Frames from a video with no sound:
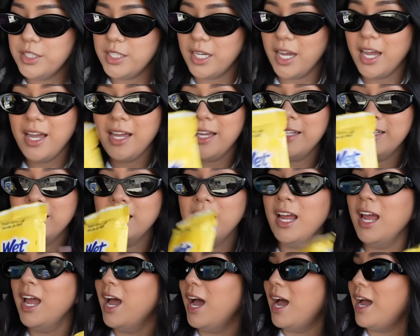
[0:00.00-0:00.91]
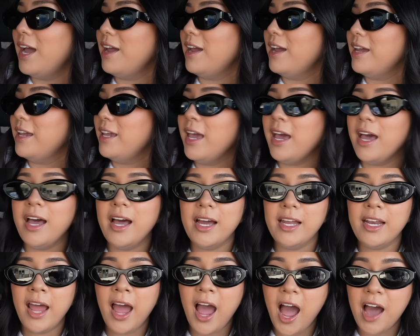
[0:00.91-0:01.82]
done. I
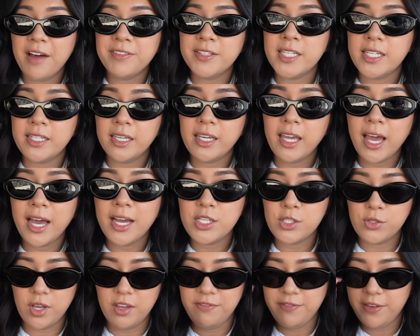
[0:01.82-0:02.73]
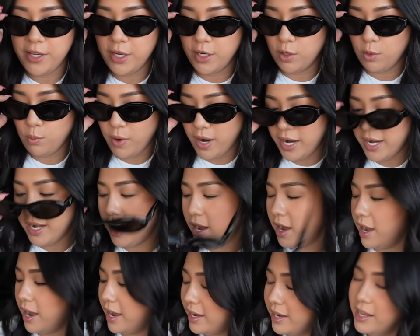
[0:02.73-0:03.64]
had half a tank of gas, so I figured why
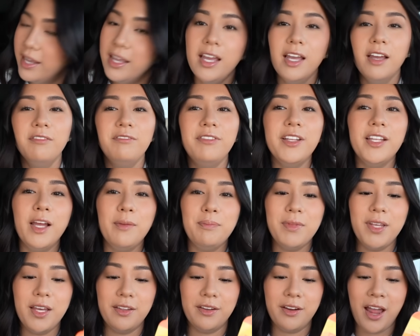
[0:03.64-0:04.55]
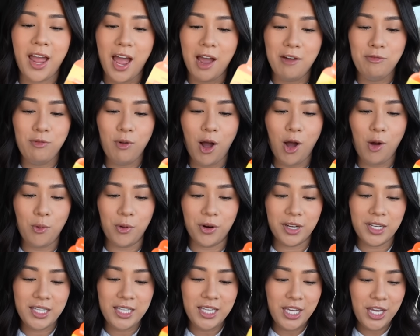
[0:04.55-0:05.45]
not fill up the other half while we're
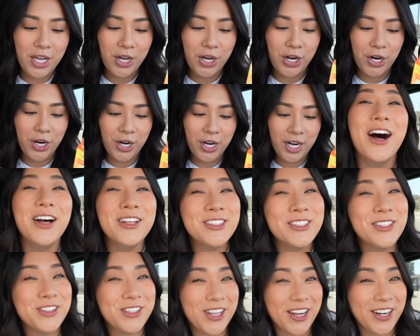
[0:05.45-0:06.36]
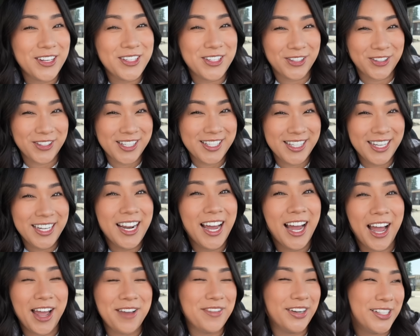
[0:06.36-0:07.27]
here. Also, shout out to Christina.
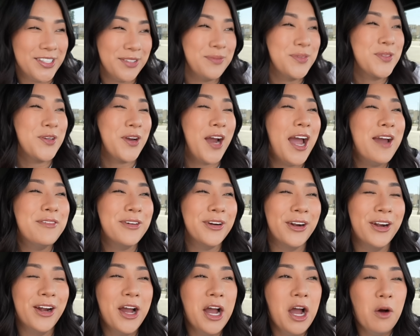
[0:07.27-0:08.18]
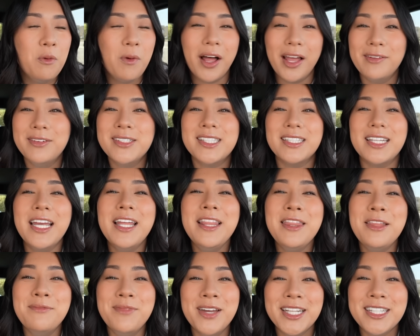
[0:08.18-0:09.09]
I met a subscriber while I was in
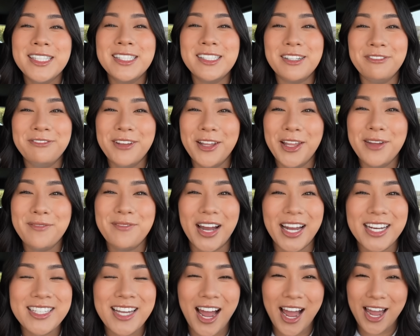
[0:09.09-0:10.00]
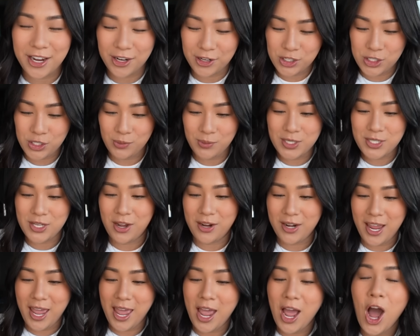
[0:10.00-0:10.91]
the midst of filling my tires. She was on
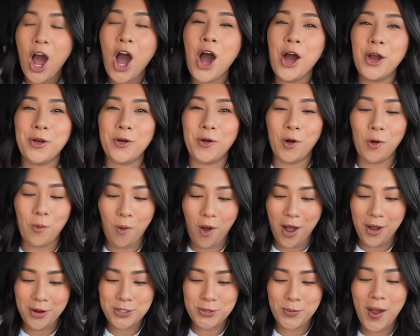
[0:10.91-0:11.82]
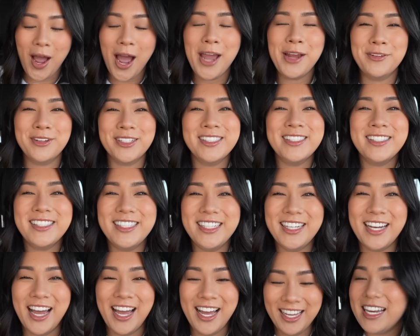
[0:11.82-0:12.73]
a hot girl walk. So hi,
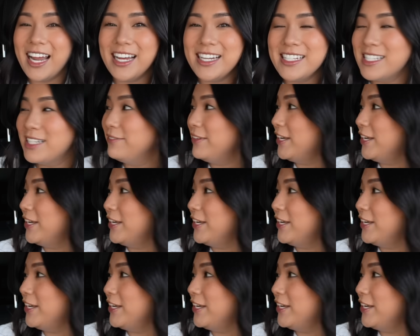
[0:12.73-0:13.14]
Christina. Nice to